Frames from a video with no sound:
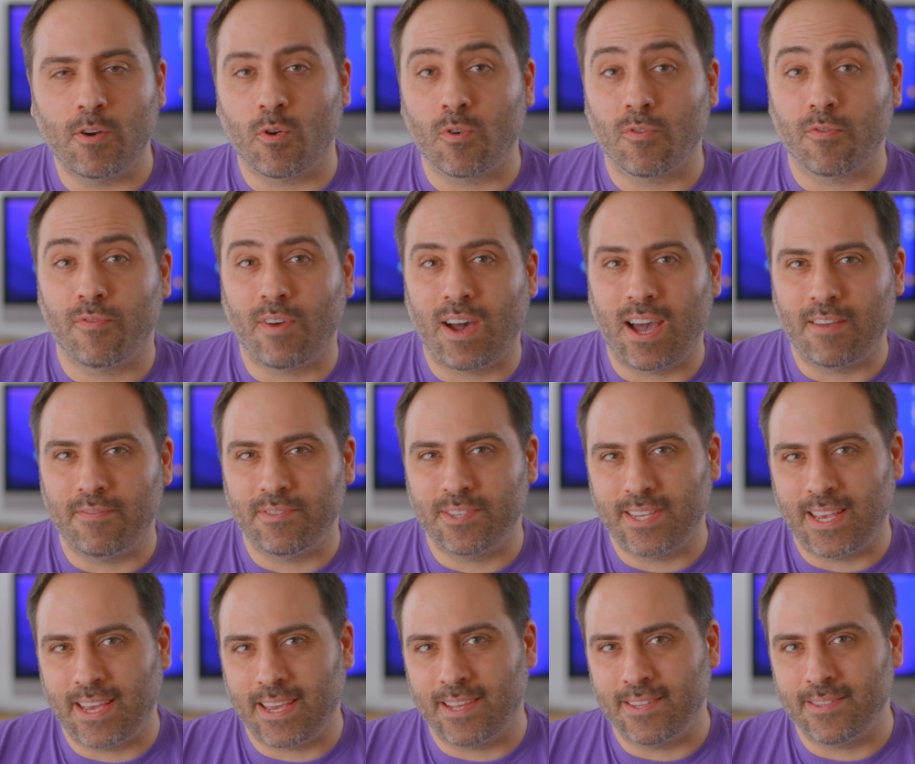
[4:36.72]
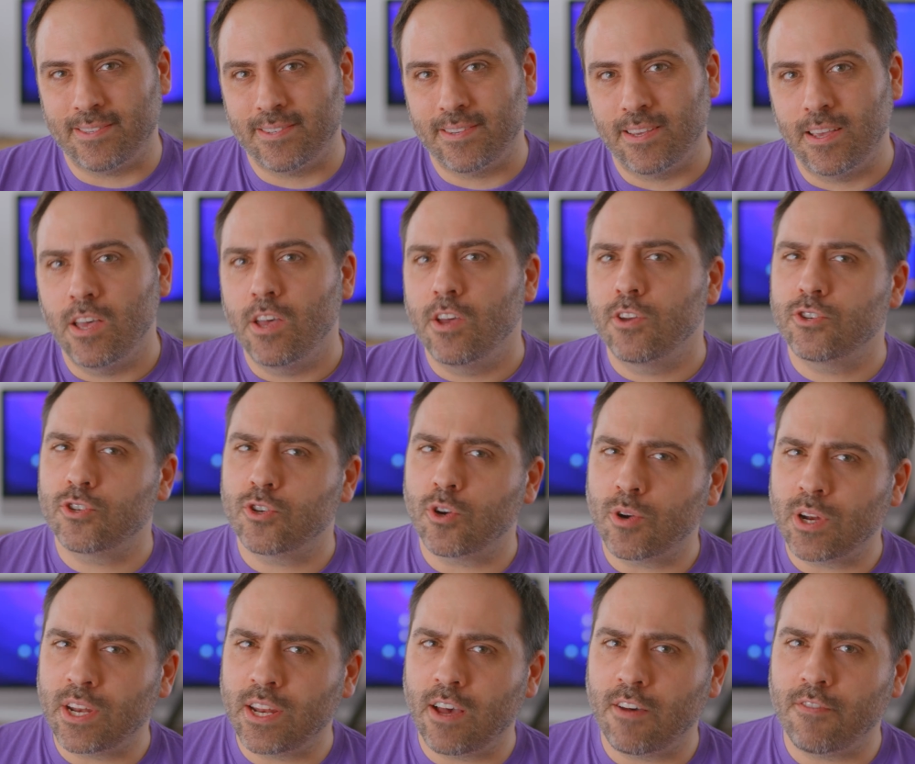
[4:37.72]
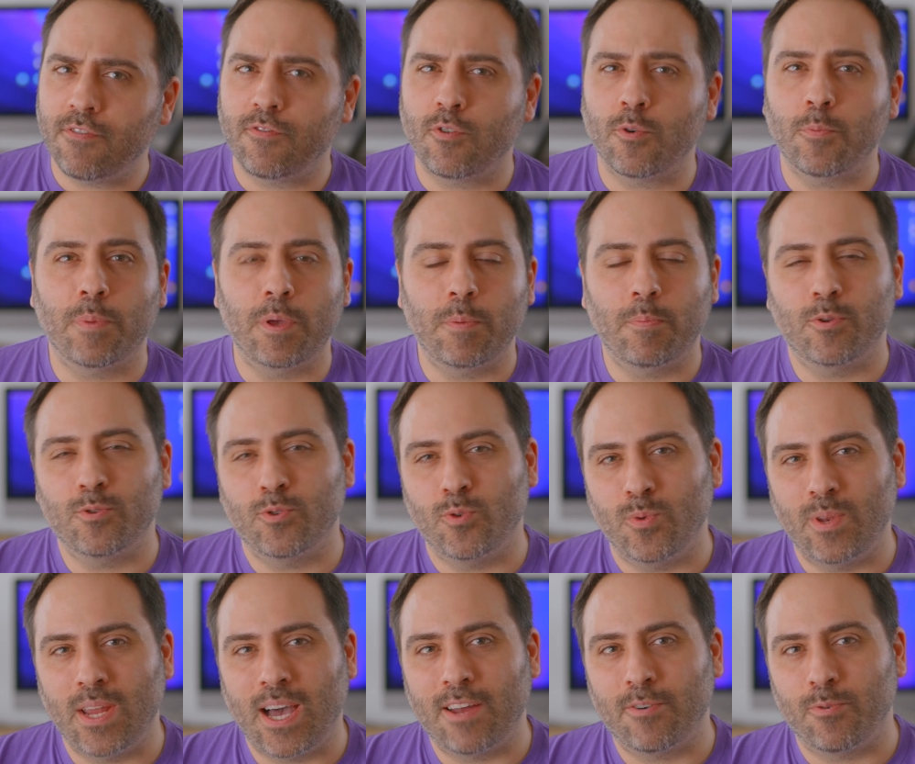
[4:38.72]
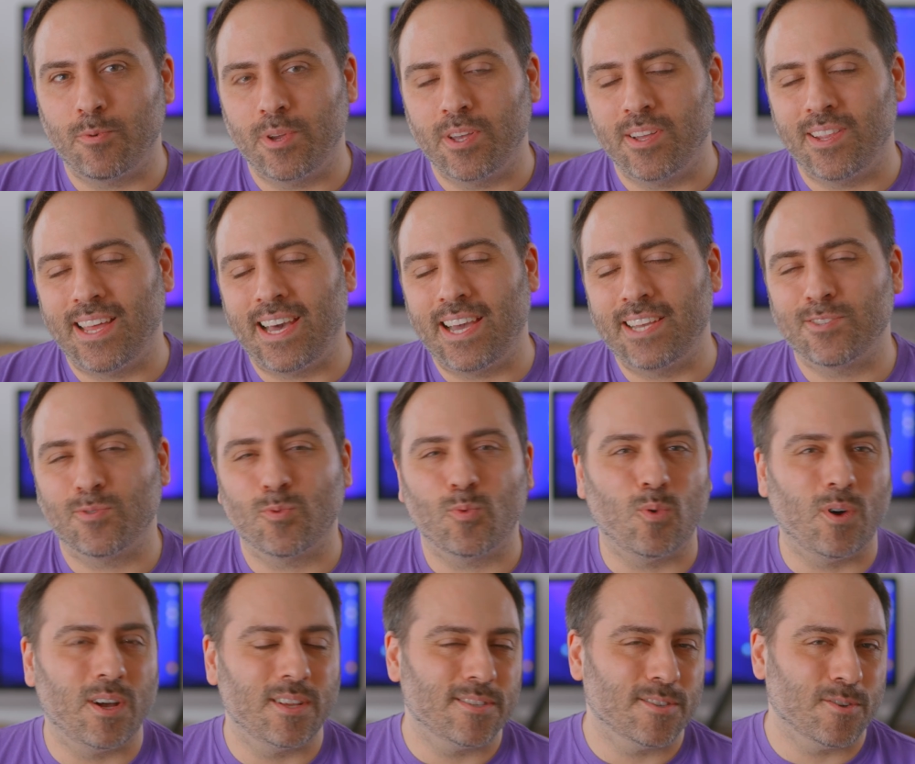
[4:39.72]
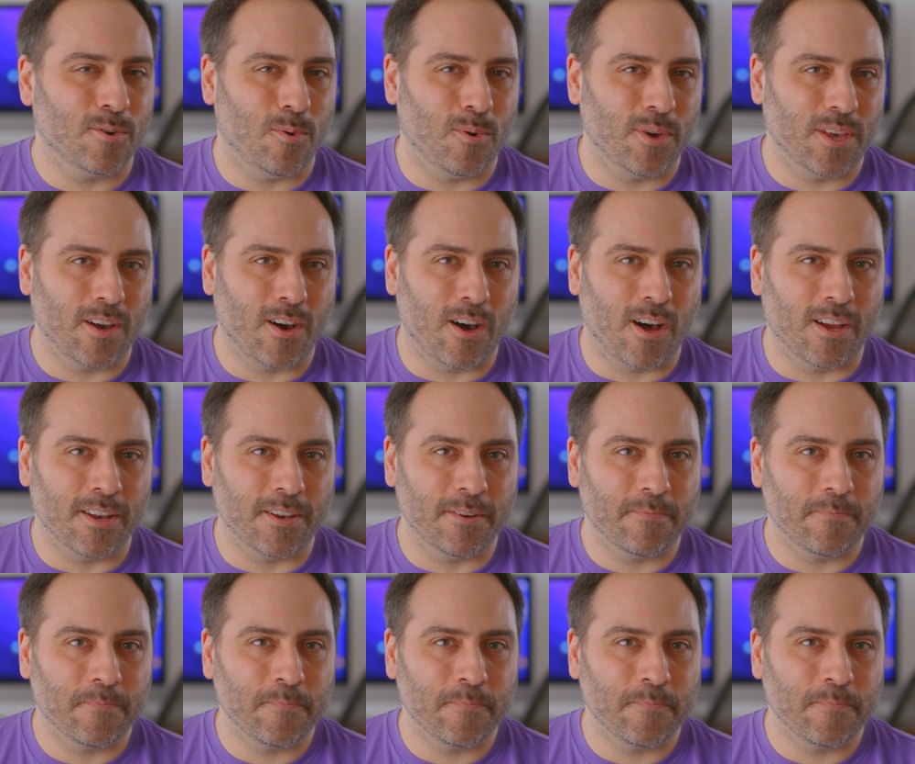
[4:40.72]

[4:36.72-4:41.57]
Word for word: or 5 seconds, short enough for people to not realize what's going on.